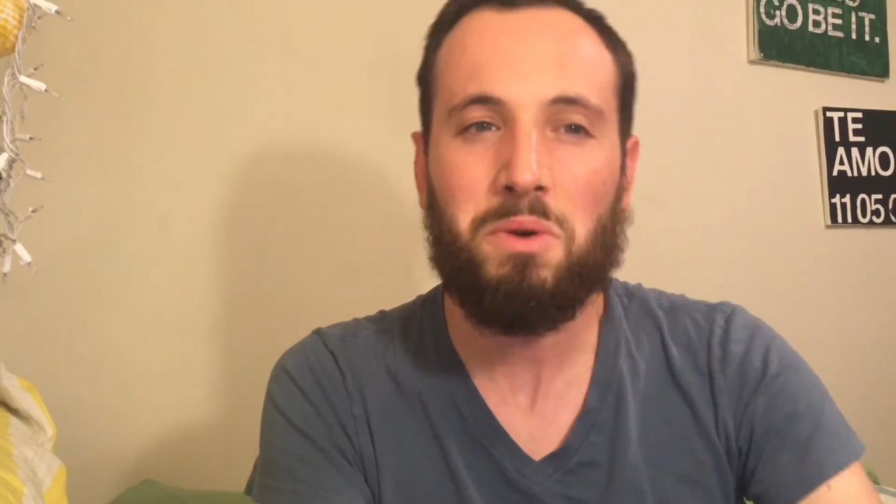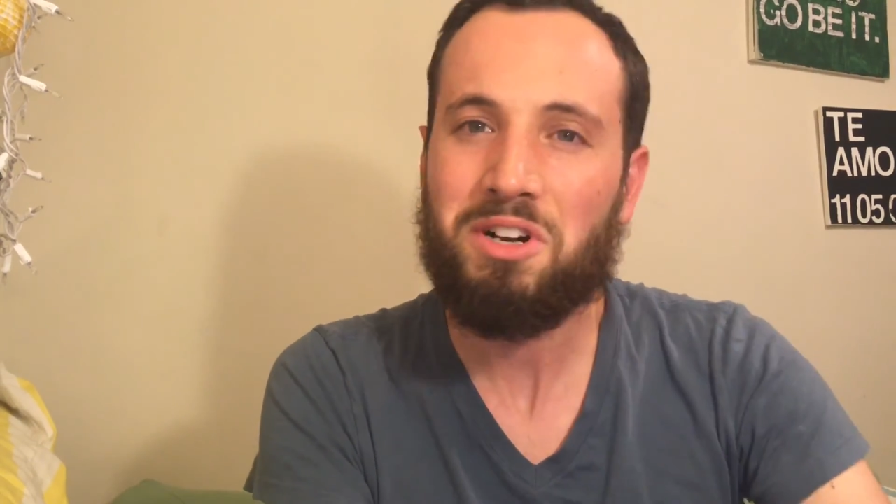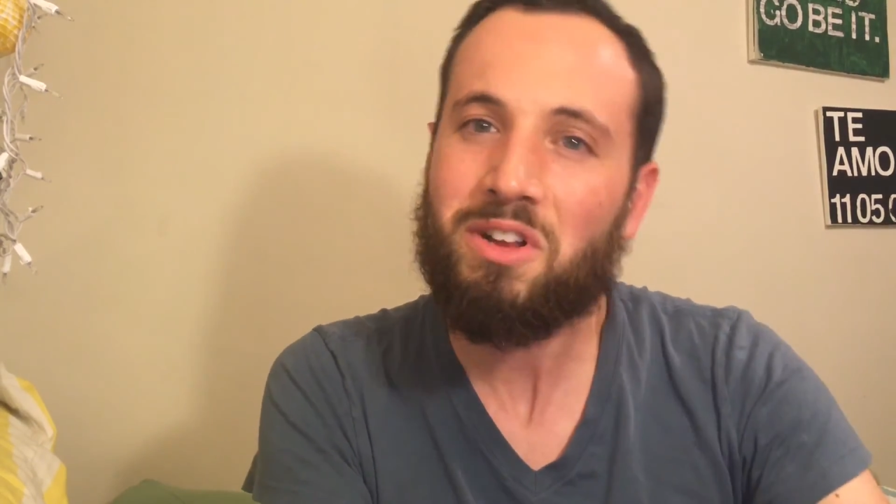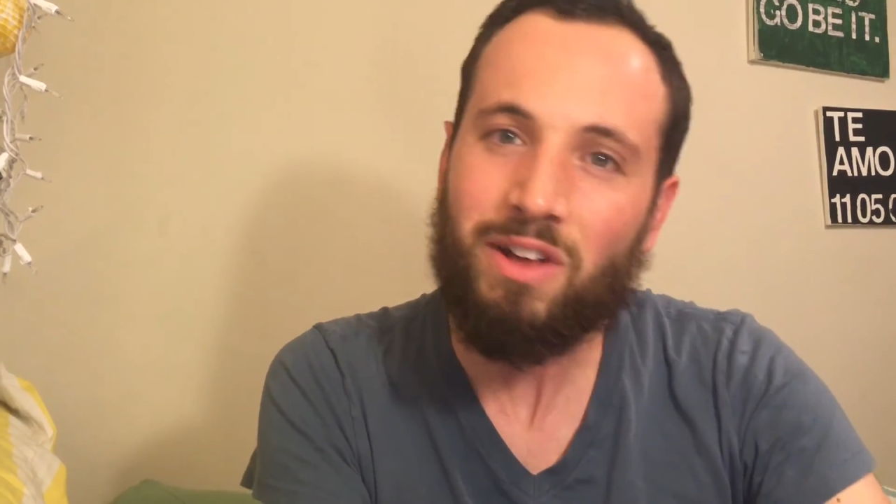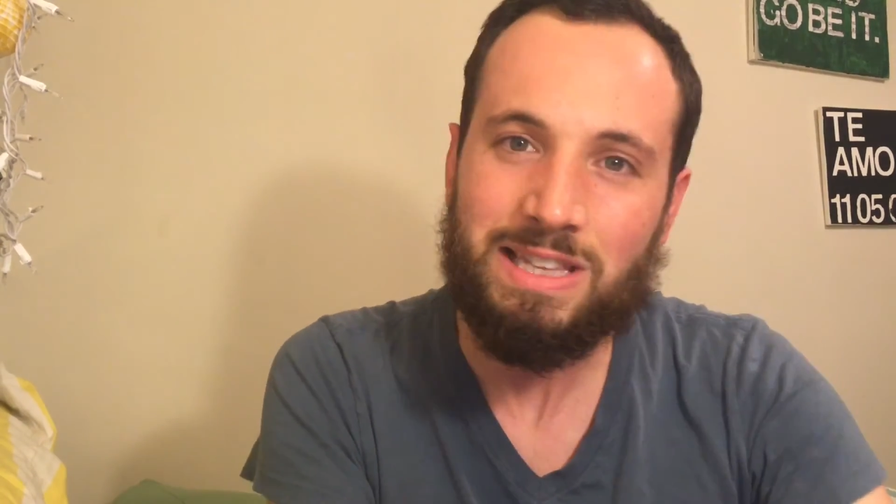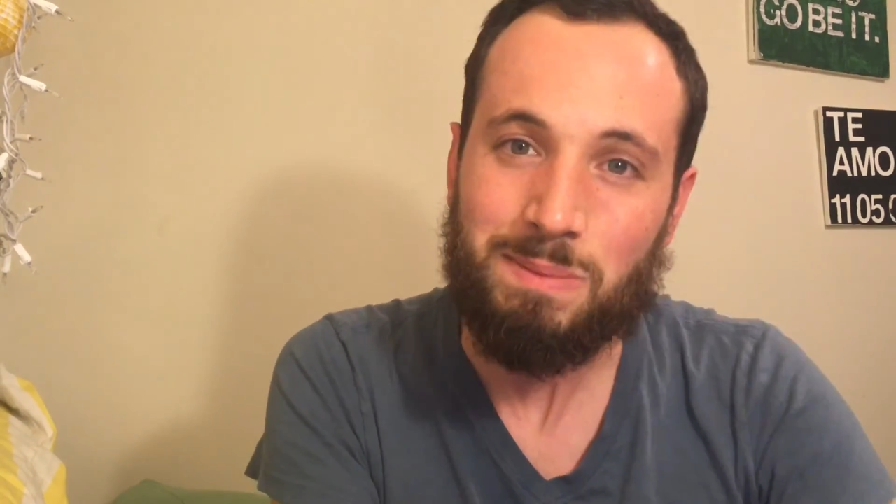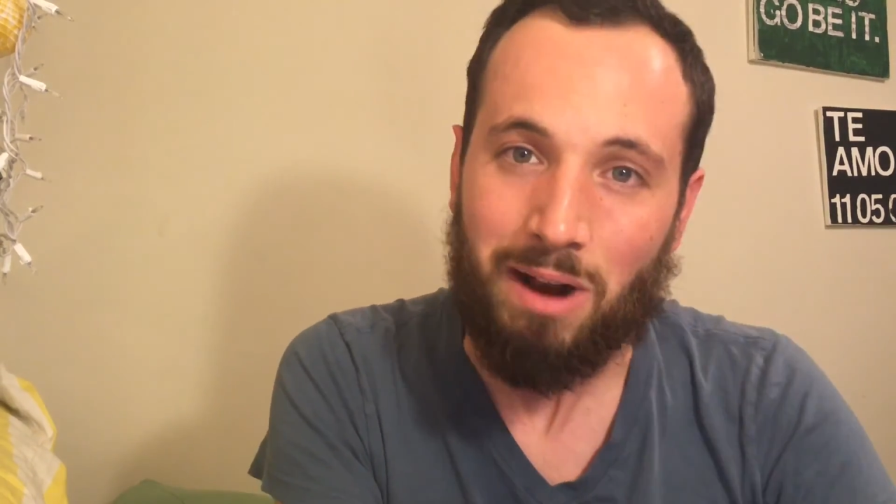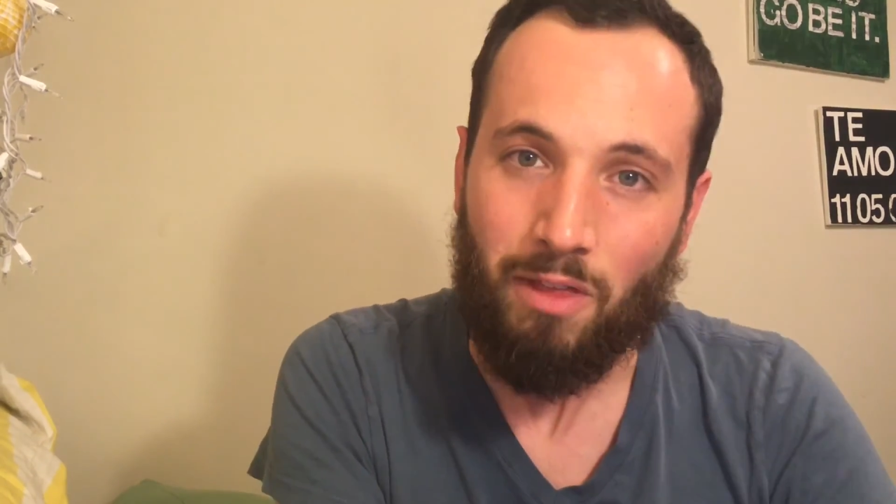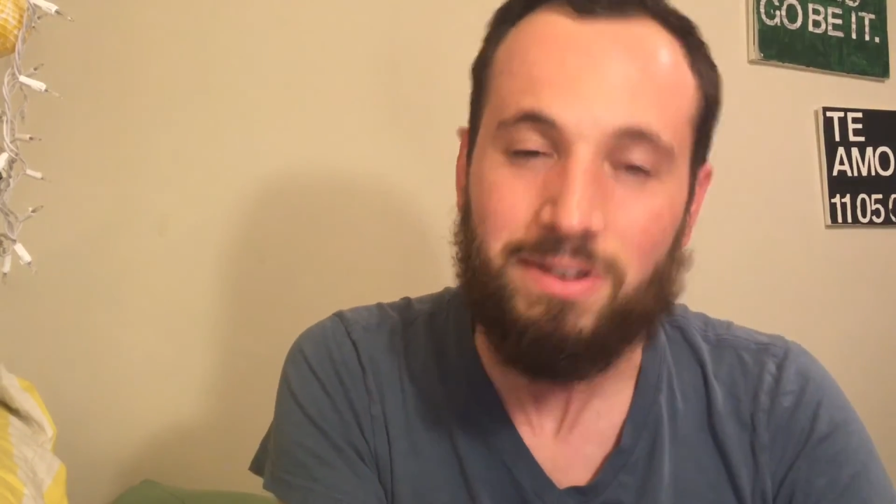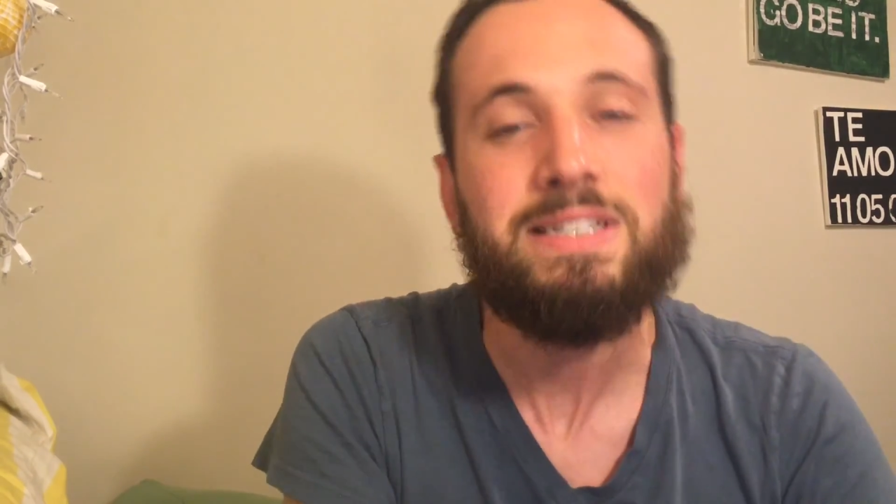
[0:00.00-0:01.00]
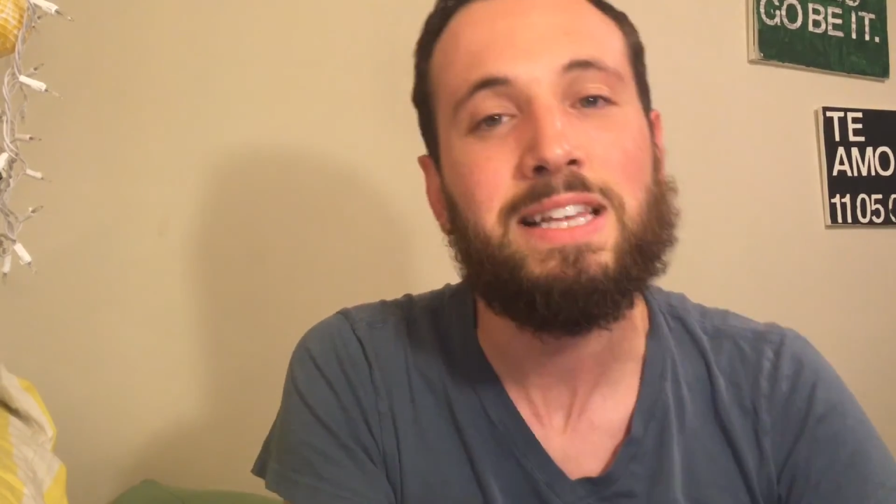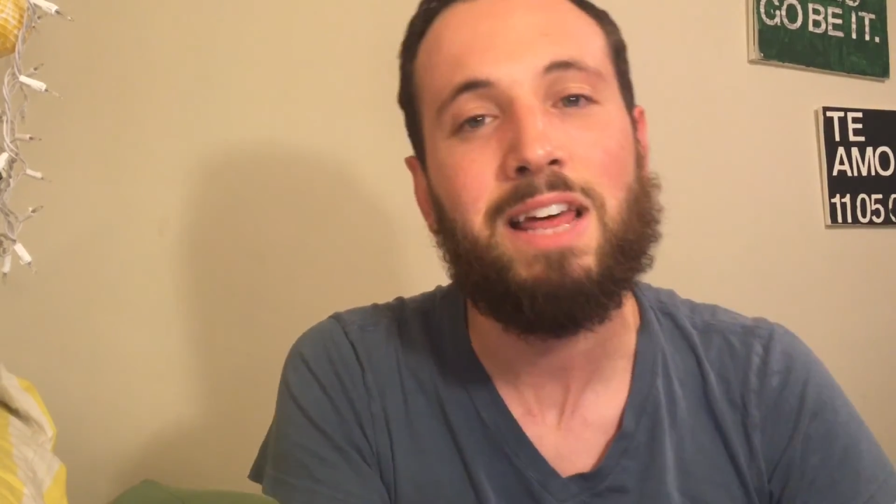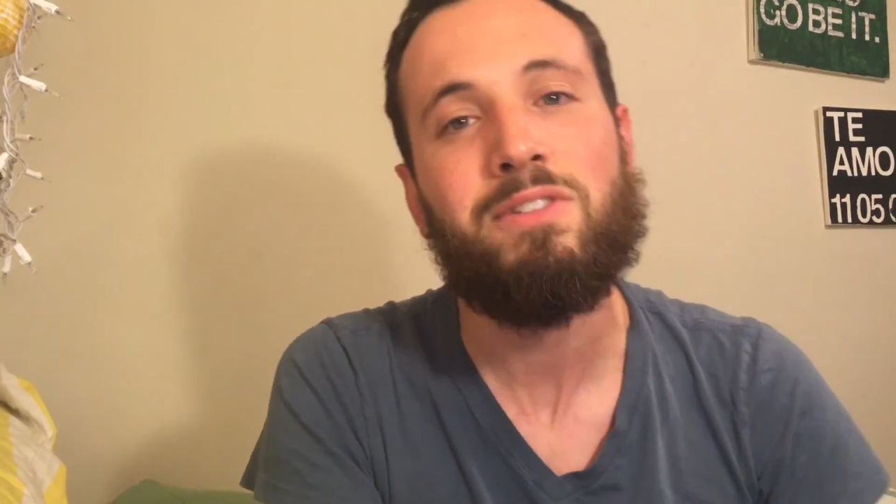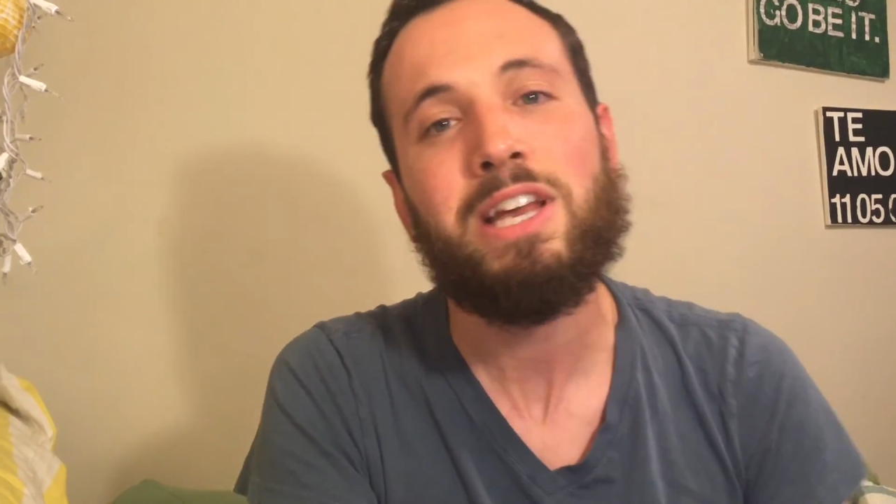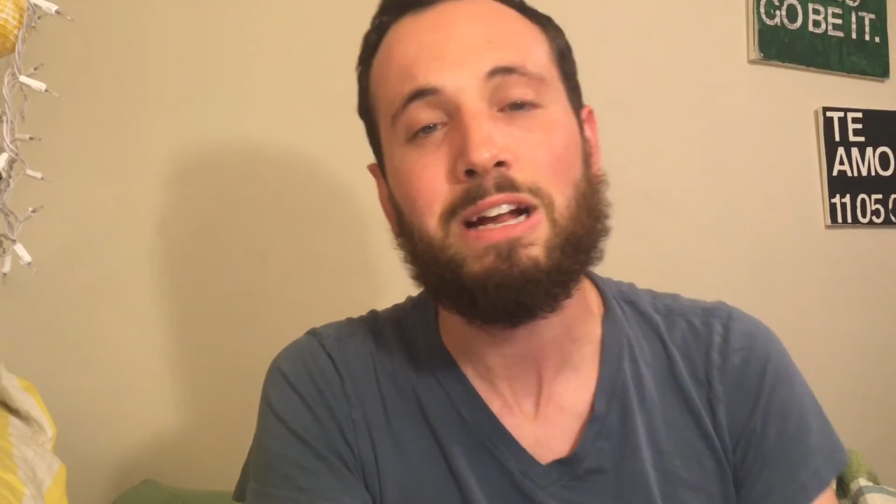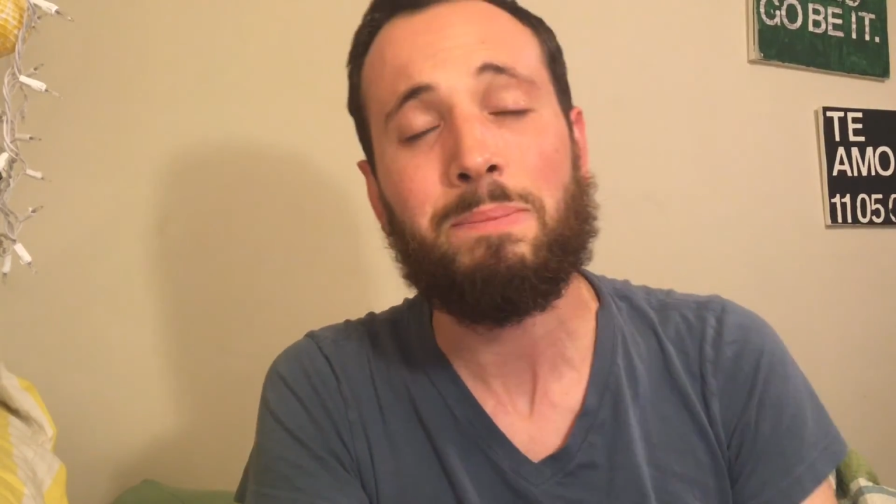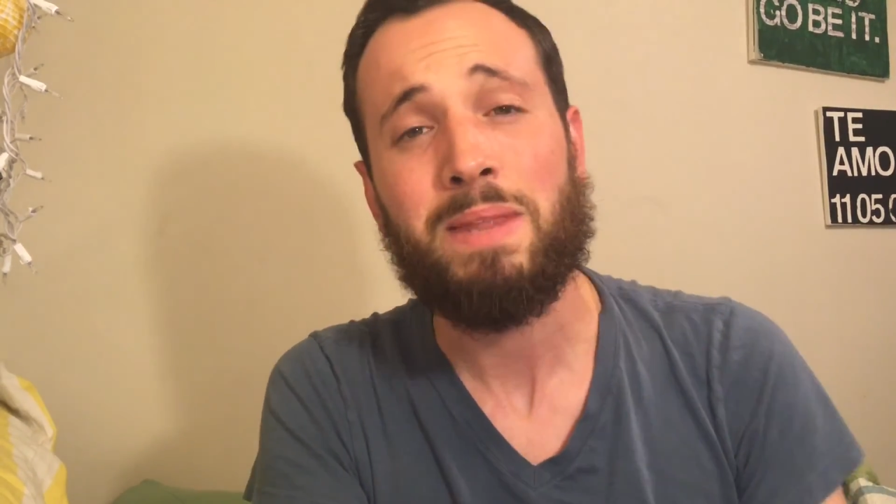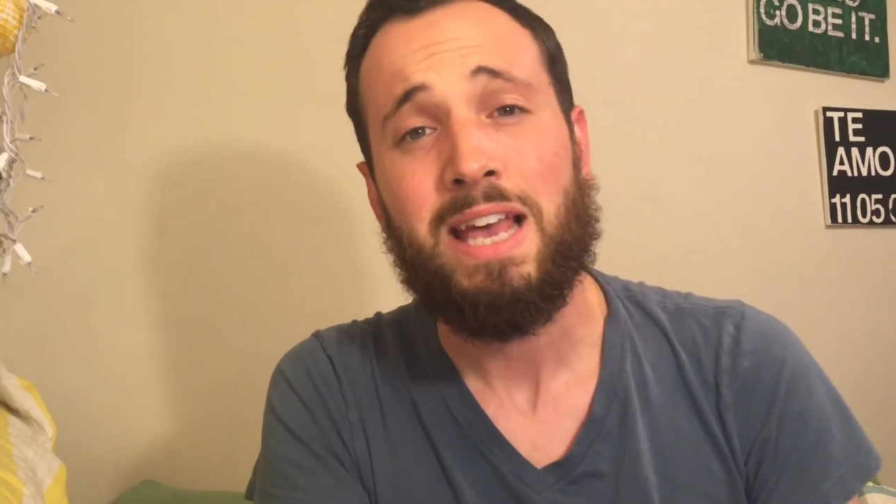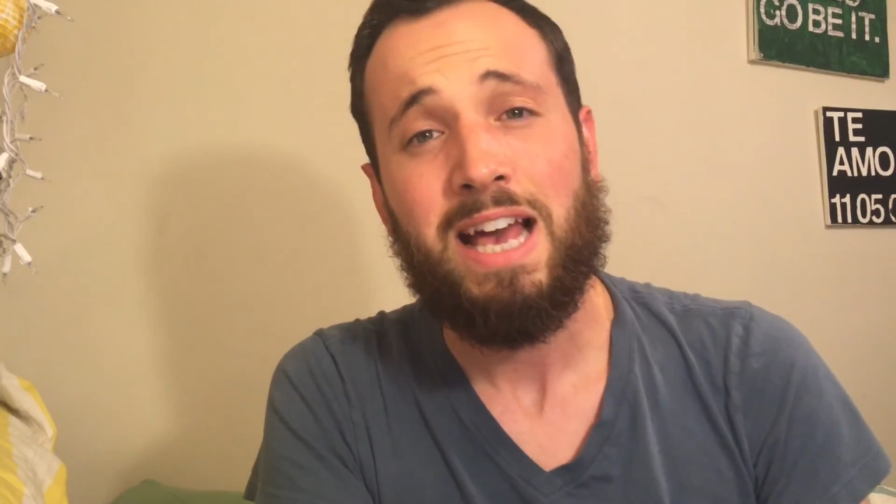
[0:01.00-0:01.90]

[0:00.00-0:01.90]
what are your thoughts about all this? I'd love to hear them.